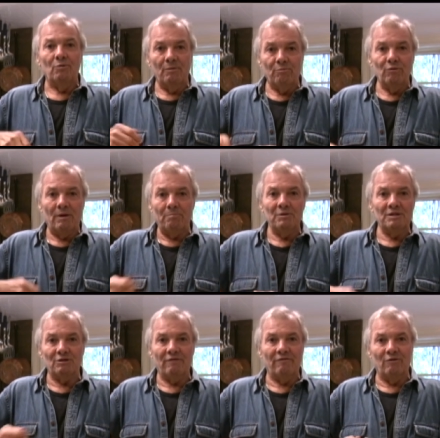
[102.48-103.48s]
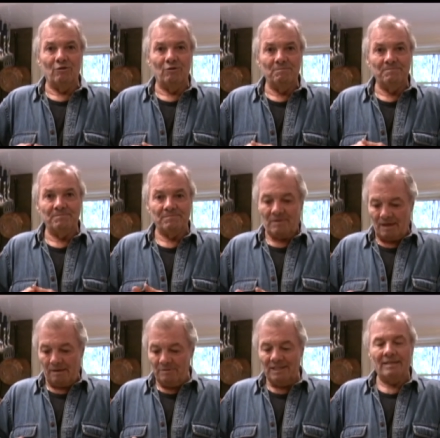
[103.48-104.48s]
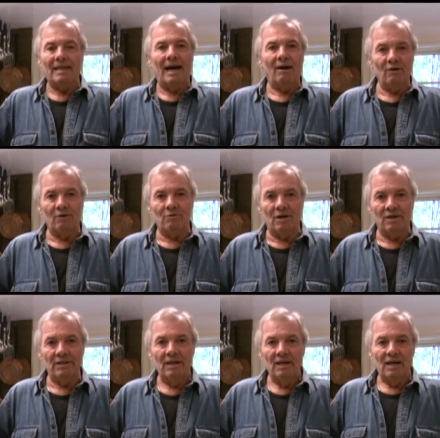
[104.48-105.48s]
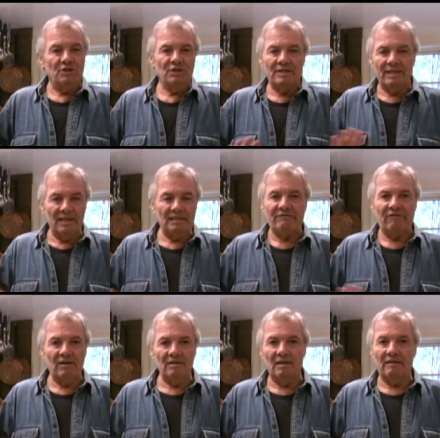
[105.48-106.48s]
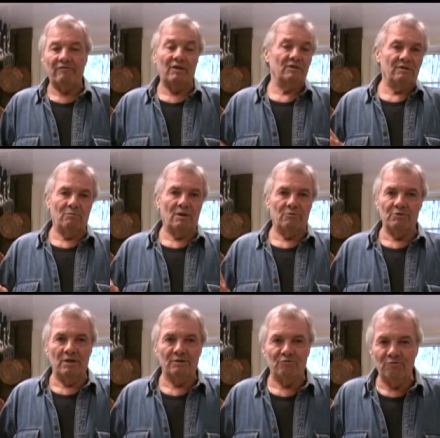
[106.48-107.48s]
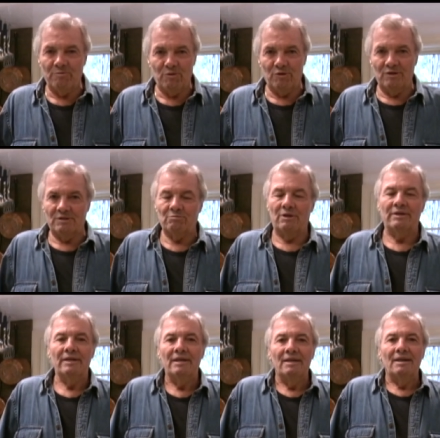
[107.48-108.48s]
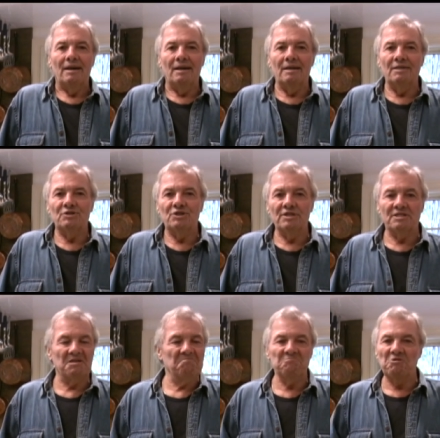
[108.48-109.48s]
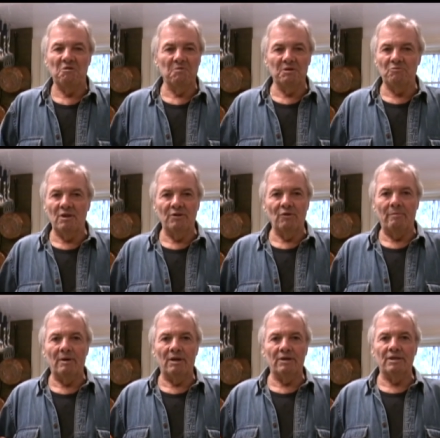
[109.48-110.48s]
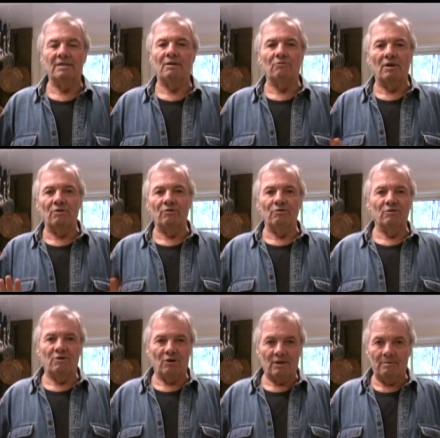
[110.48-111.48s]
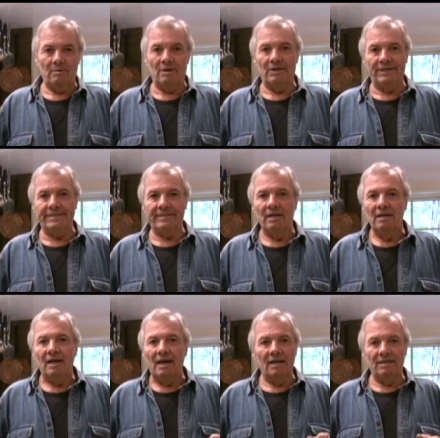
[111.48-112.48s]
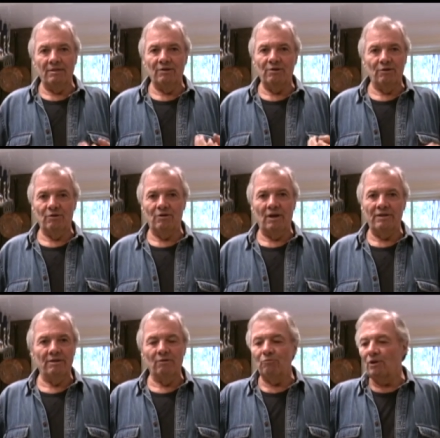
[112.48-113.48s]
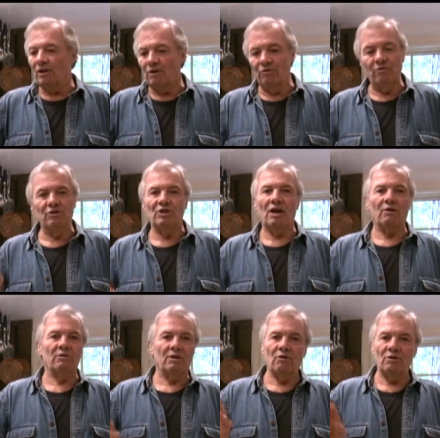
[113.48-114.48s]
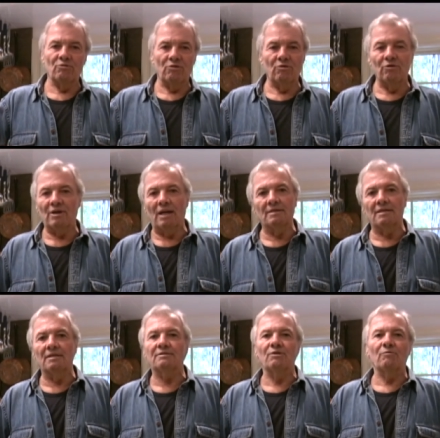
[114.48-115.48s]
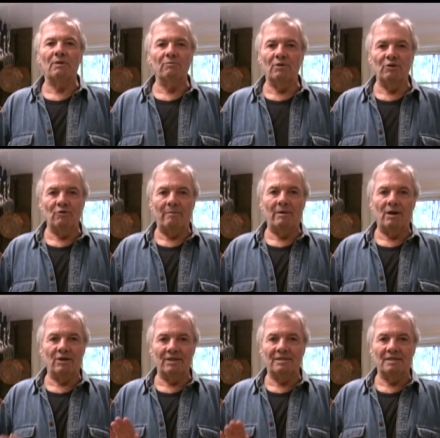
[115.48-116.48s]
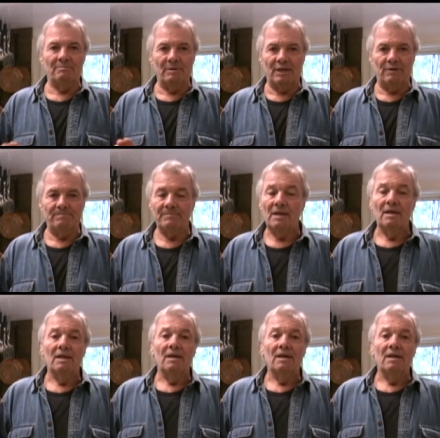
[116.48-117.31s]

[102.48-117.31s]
We put a piece of, um, I mean, a towel around, and she said, that's fine, that's fine. She was a real trooper this way. And she said, no one will know about it. I'd rather not talk about it. And, uh, and uh, we'll cook. Jacques is going to cook. I'll test. No one will know about it. It's better.